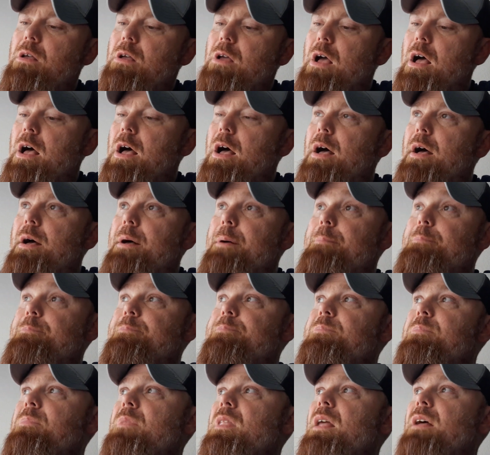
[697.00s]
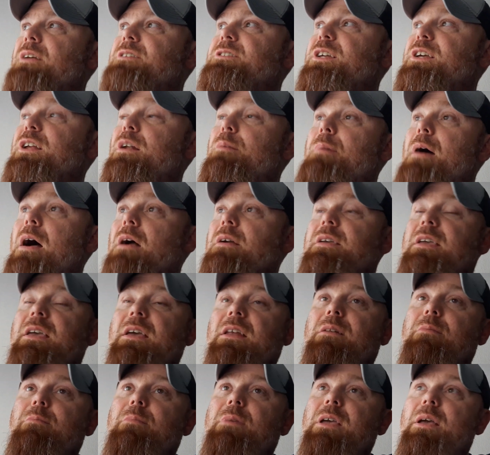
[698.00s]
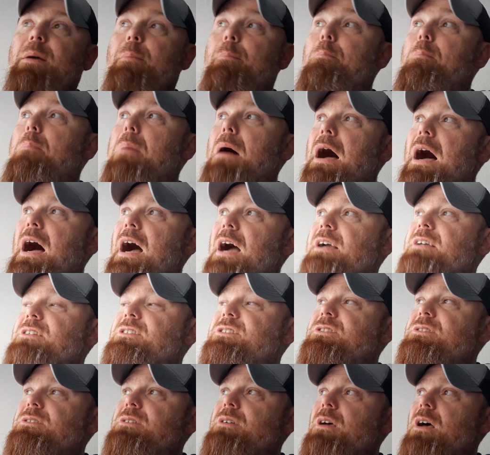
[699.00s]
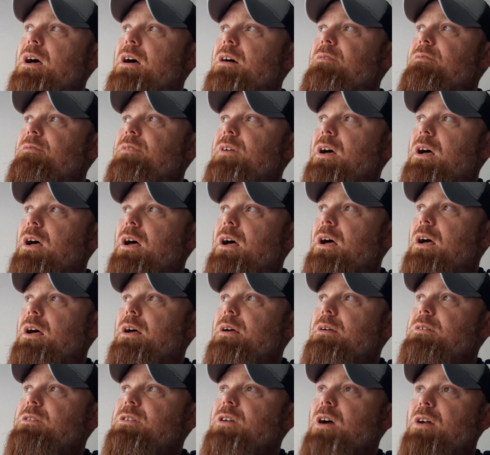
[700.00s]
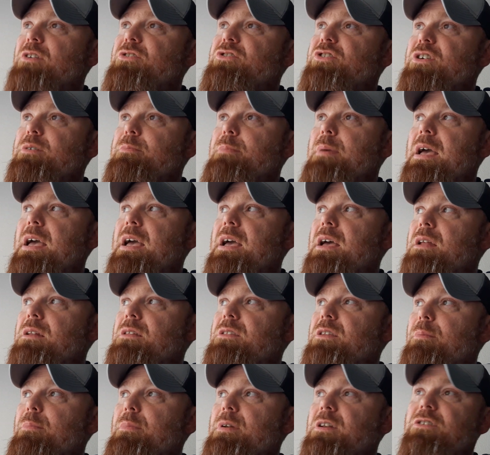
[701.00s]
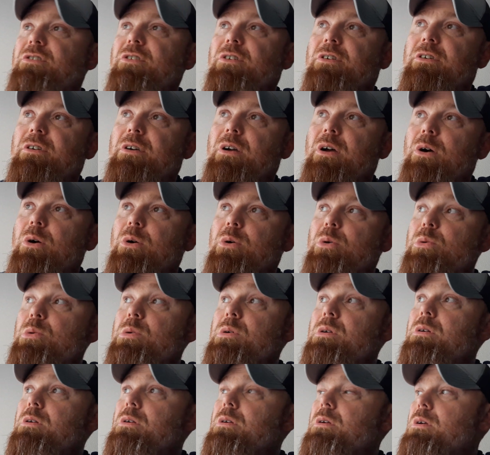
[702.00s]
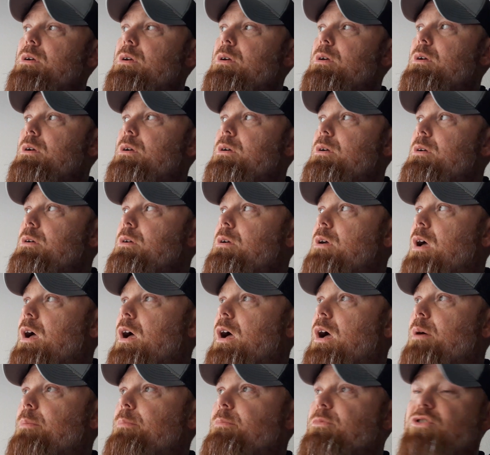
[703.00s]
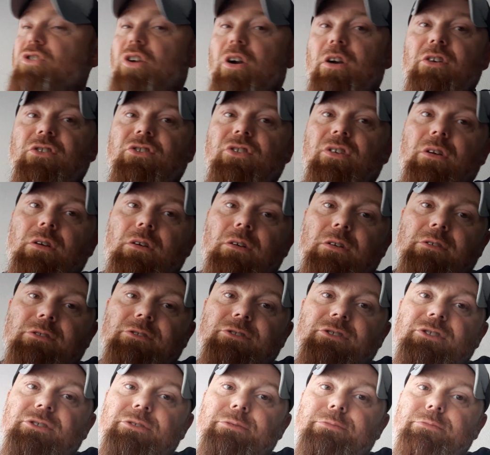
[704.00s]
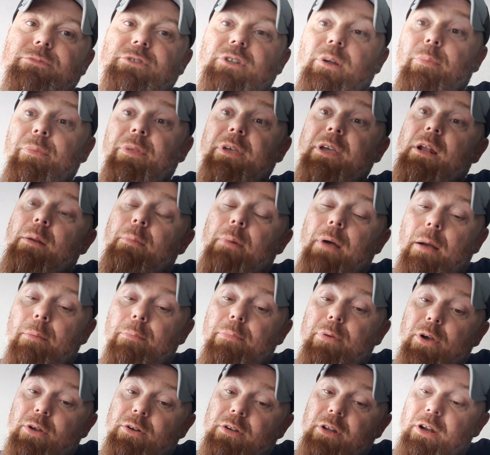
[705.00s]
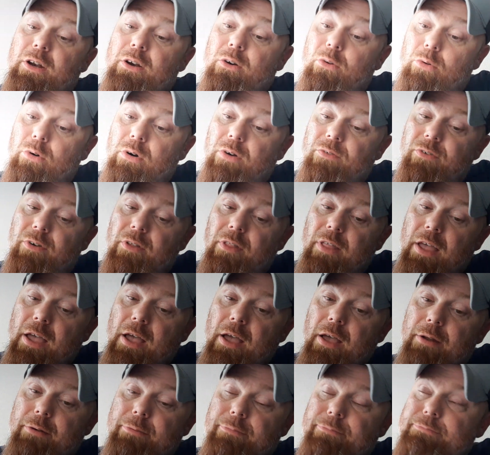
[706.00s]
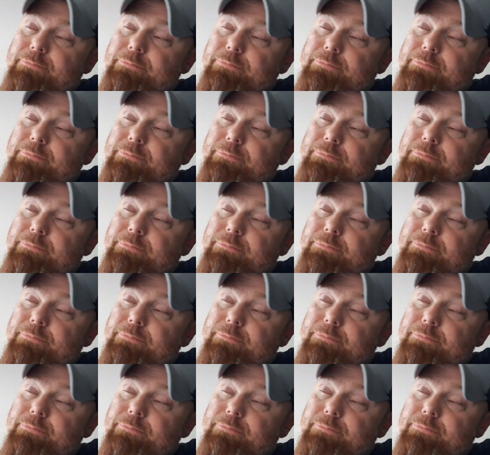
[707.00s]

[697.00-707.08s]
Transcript: I was thinking about getting me a box of Countryman, the Maduro Churchills. So I'm thinking about putting in an order for that.